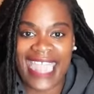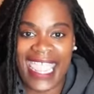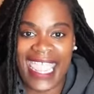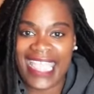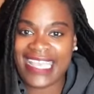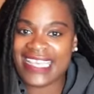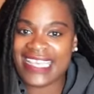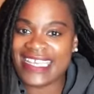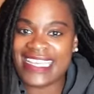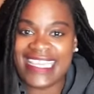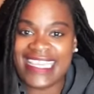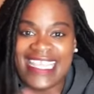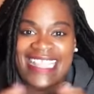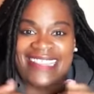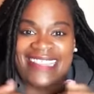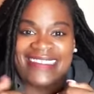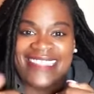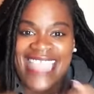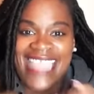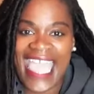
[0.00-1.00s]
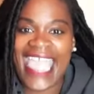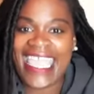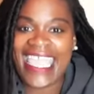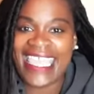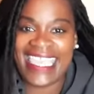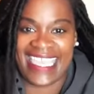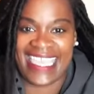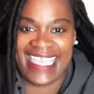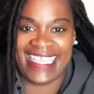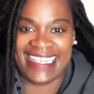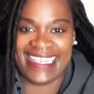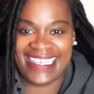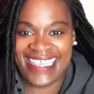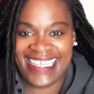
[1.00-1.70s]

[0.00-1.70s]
they couldn't take it.